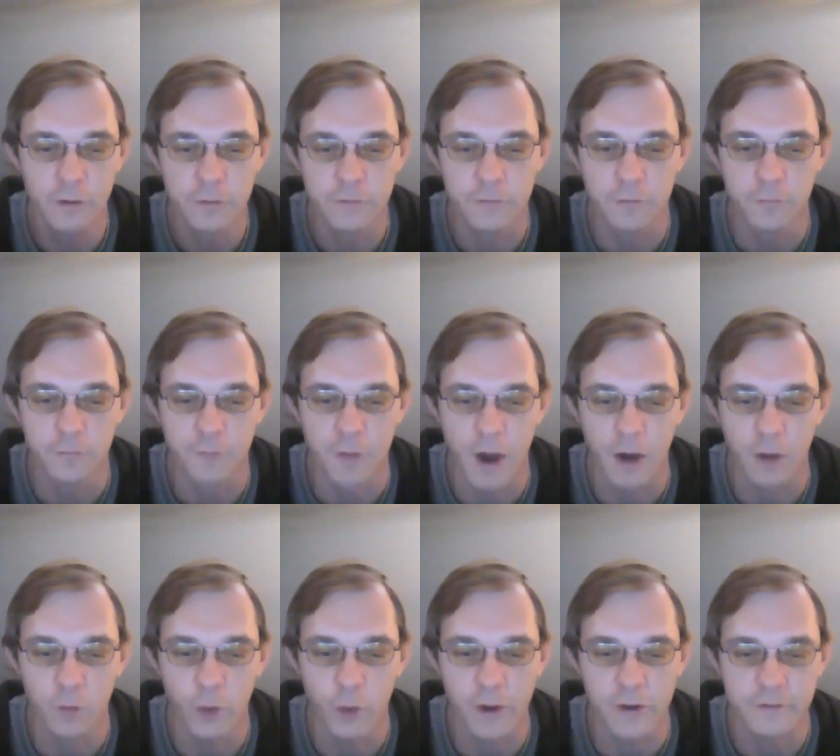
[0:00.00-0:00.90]

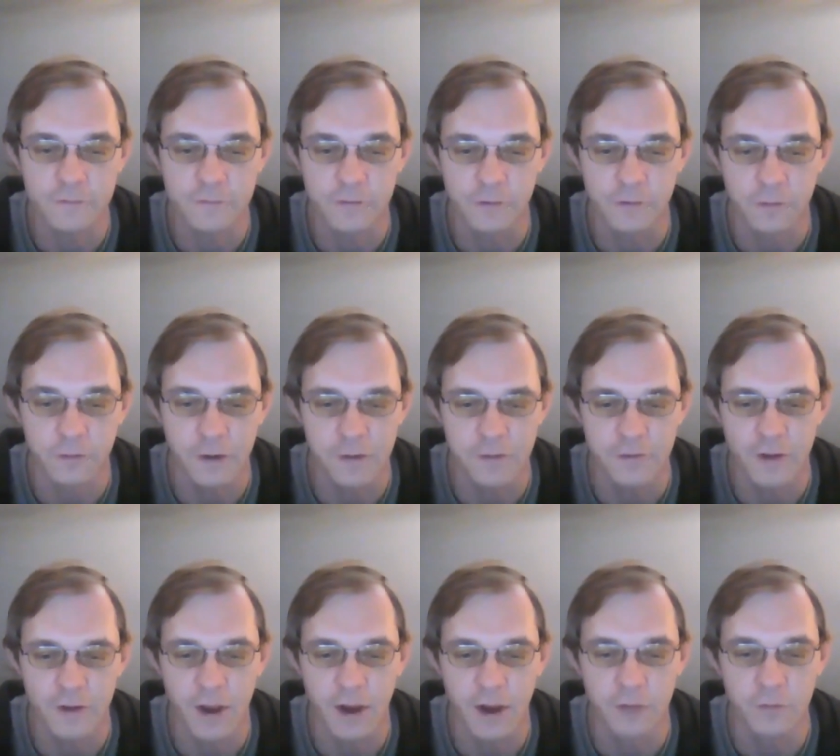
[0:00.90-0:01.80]
find ways to
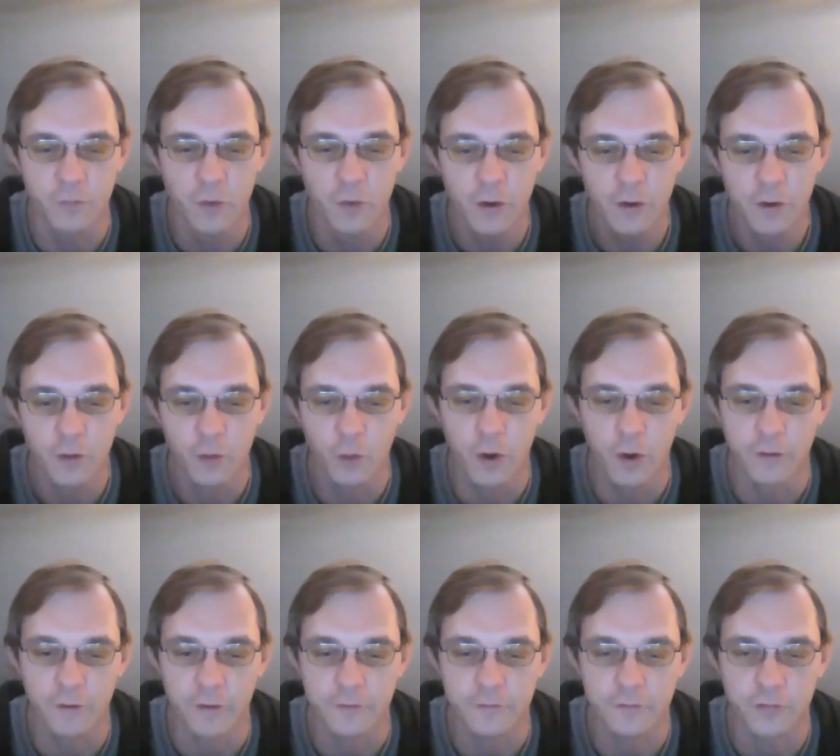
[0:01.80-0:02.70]
alleviate them,
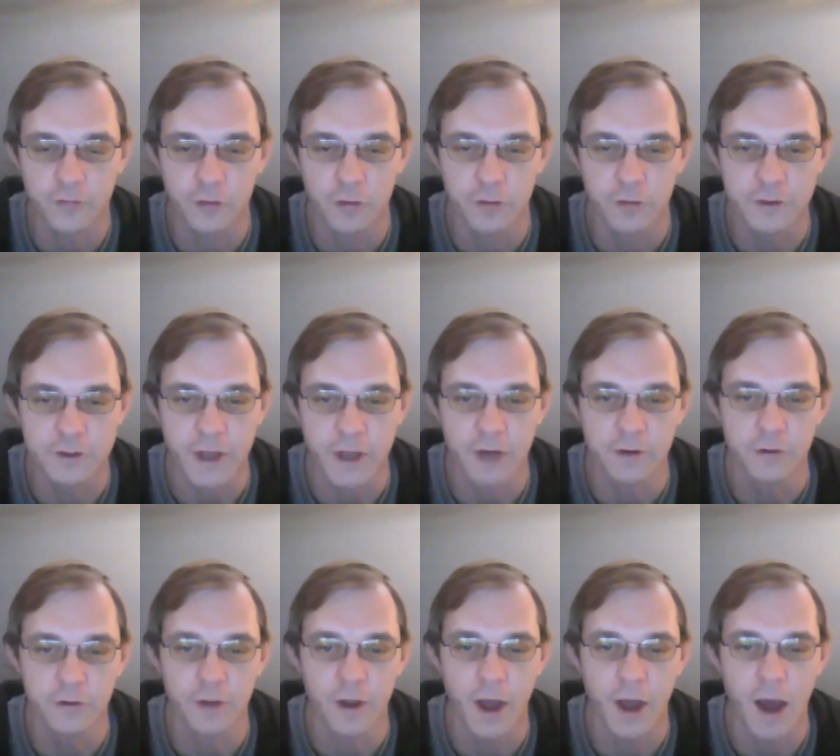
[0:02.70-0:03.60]
whether it's through the
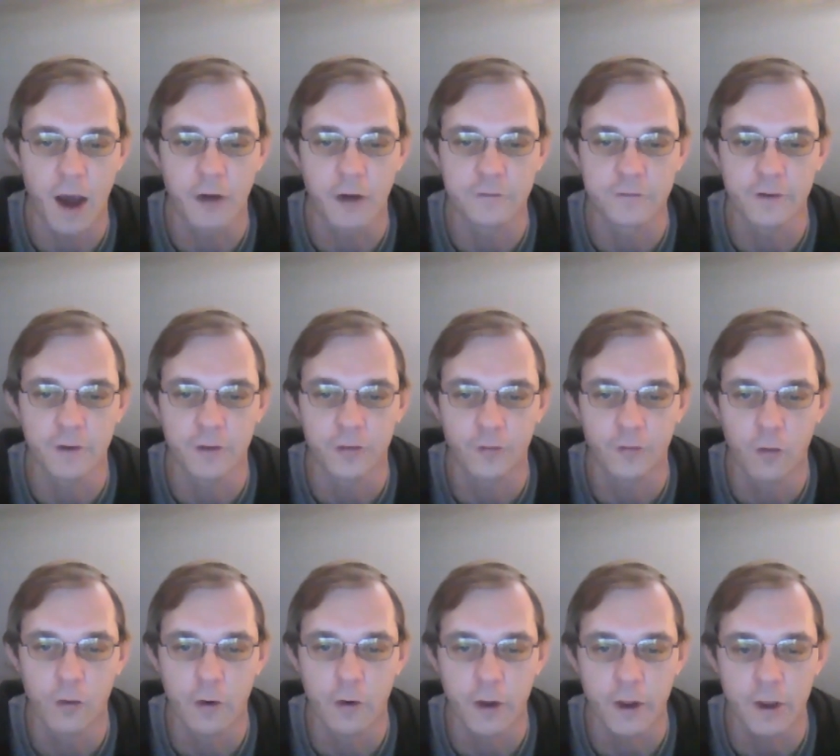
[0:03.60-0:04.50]
Chattanooga Housing
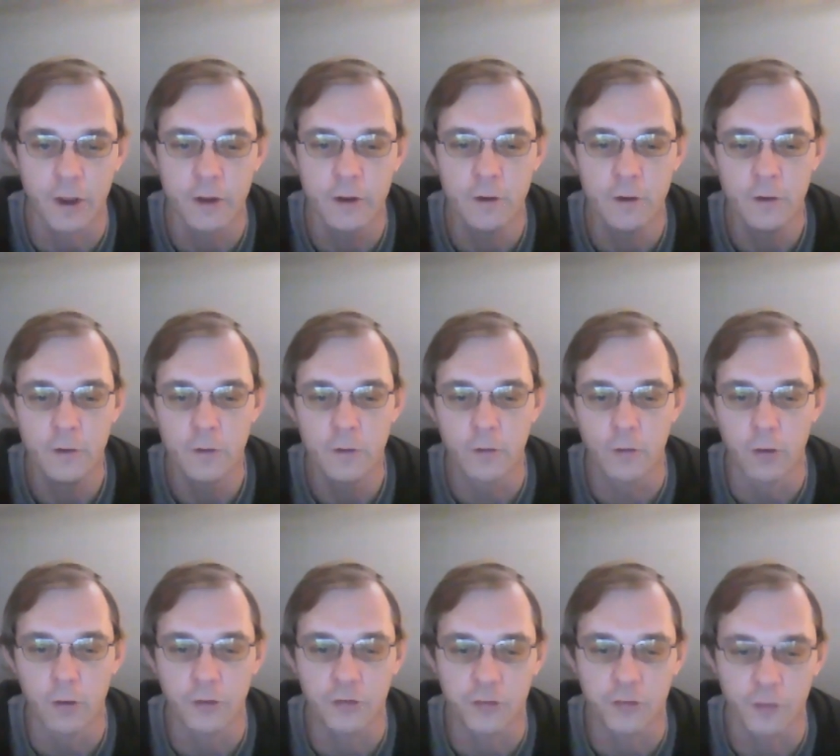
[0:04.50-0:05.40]
Authority
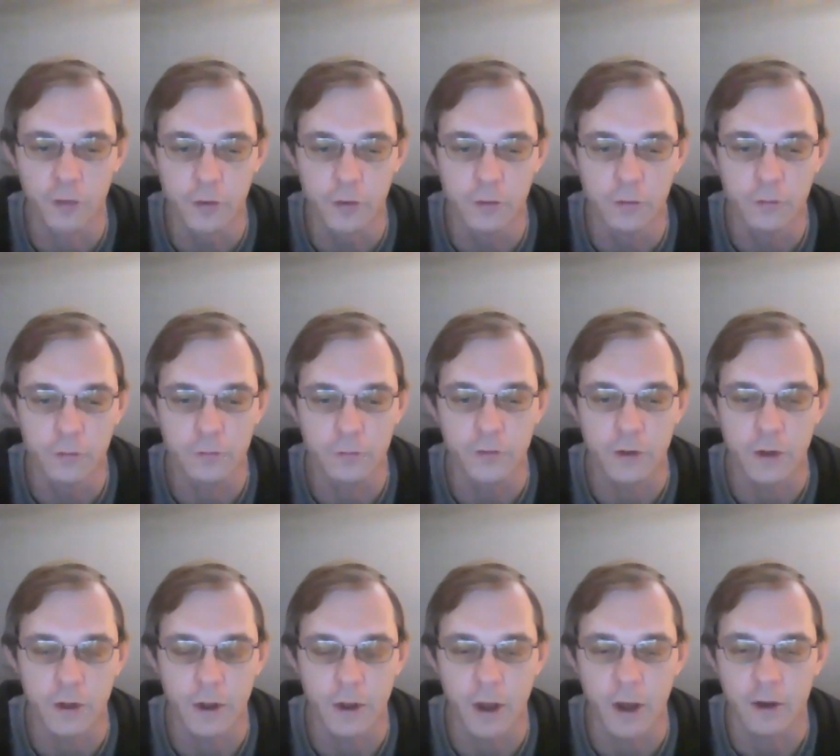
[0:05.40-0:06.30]
or through
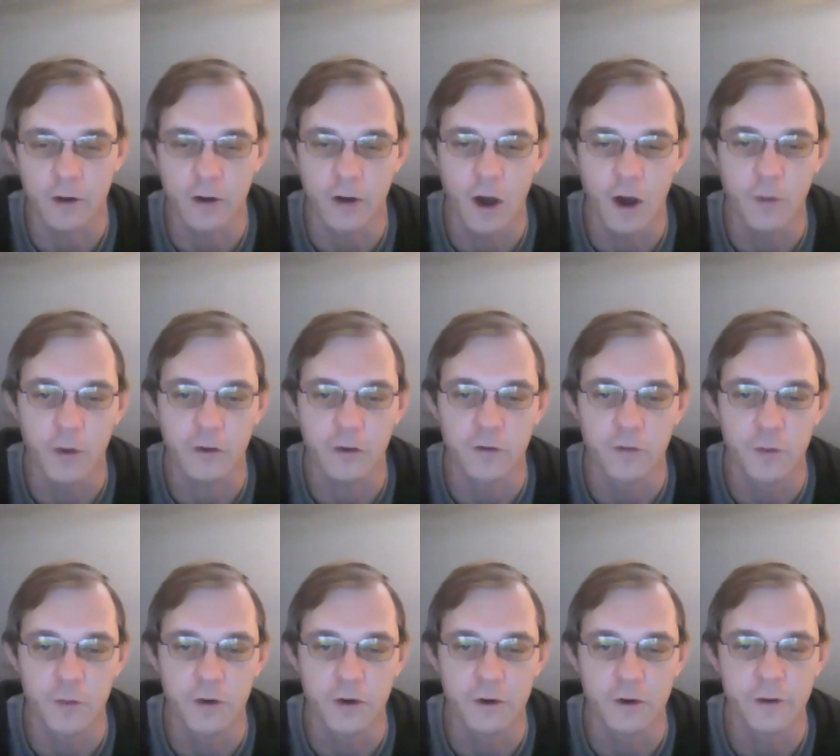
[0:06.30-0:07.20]
the Economic
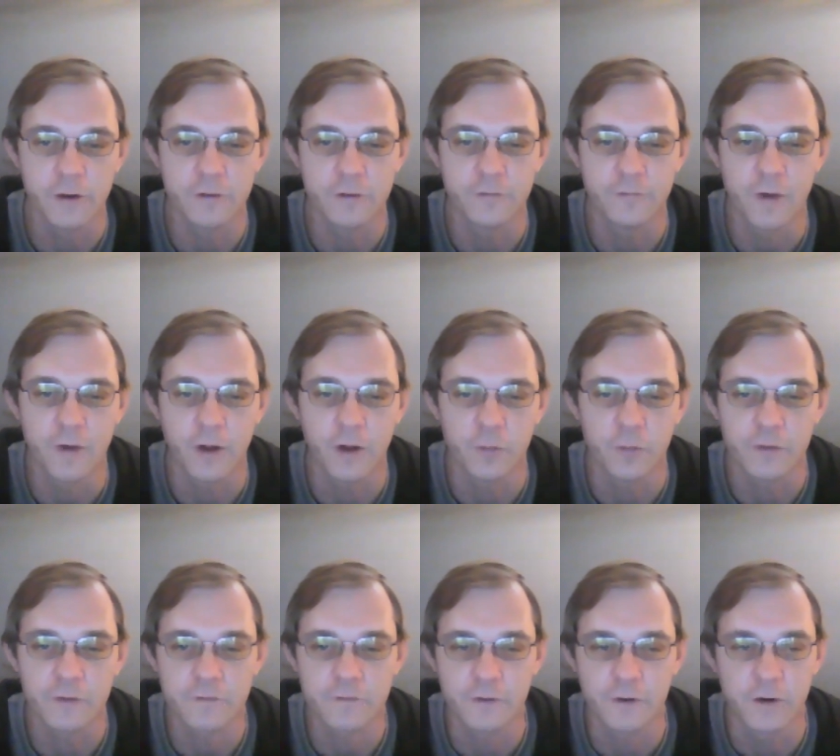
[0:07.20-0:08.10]
Community
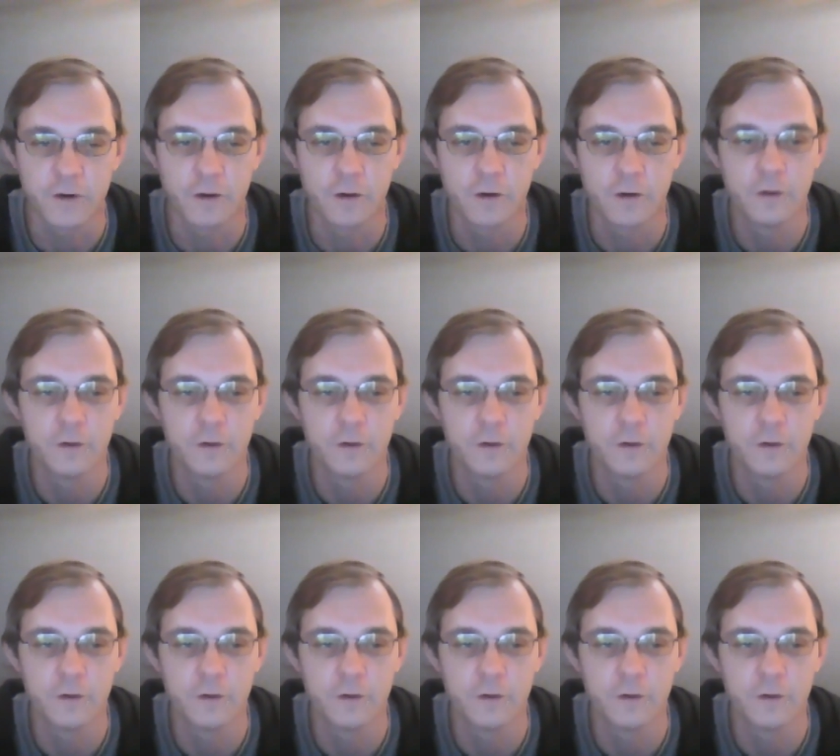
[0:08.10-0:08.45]
Development Center.